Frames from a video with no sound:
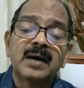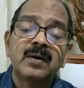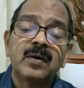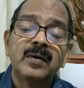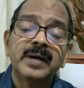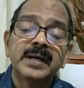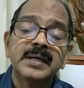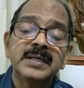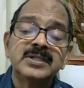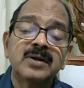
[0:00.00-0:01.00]
horn
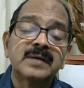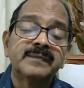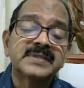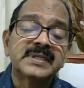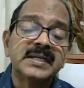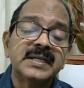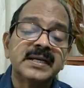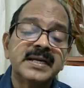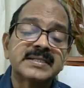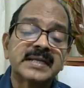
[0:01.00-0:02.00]
is not seen here,
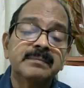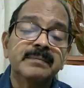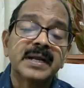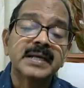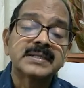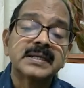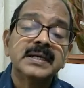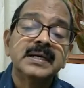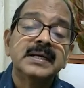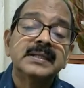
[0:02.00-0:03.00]
it is compressed.
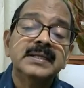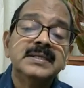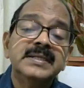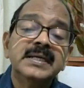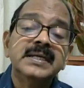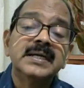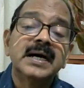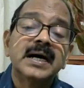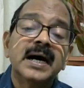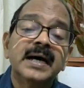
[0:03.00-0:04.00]
This is the
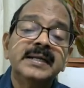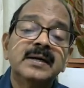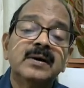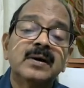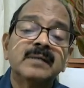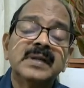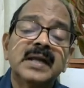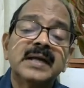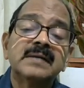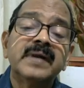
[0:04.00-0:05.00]
anterior horn of the
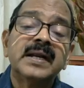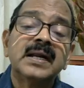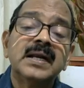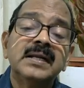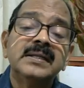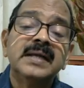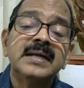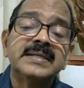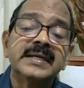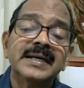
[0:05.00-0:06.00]
lateral ventricle,
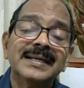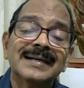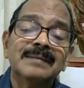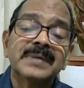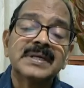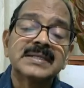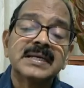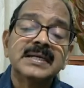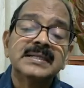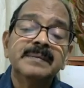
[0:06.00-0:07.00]
that's again compressed.
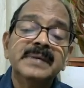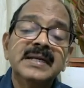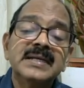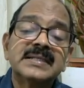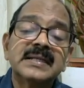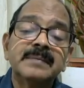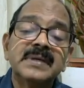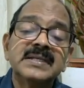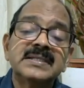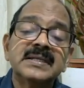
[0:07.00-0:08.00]
The mediastinum
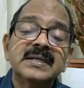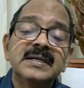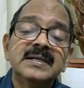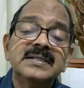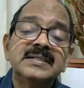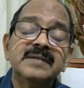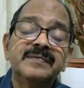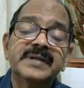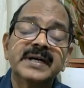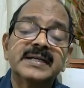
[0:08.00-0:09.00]
is
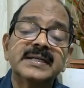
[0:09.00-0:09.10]
shifted.